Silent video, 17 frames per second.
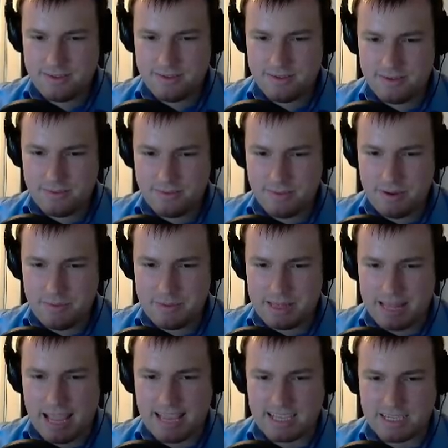We would
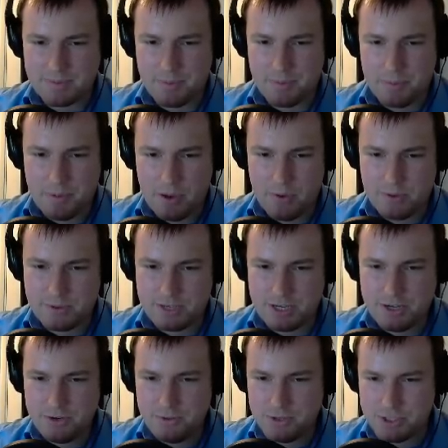like to propose a
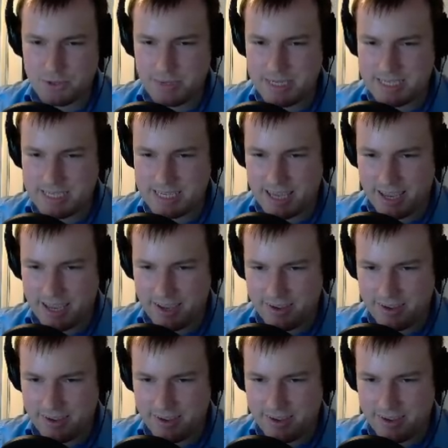new treaty.